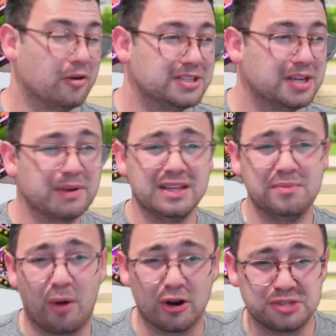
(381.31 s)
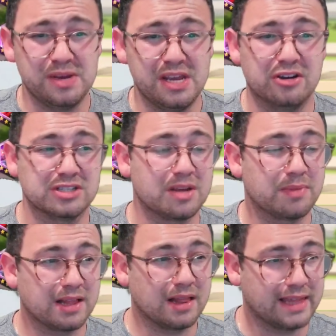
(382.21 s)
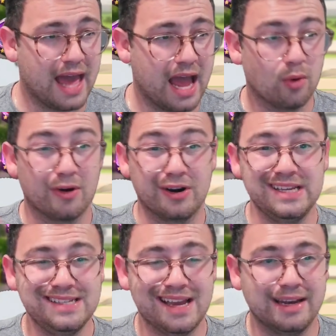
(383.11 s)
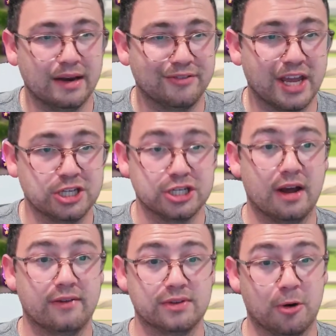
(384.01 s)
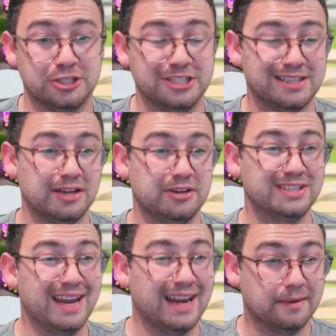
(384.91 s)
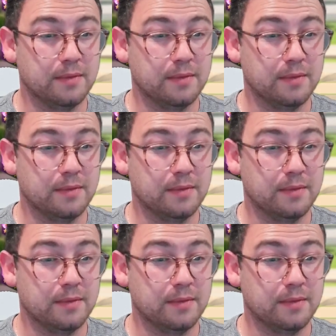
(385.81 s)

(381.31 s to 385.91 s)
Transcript: typically march speed or something like that, or easy identification of the marches that you're sending.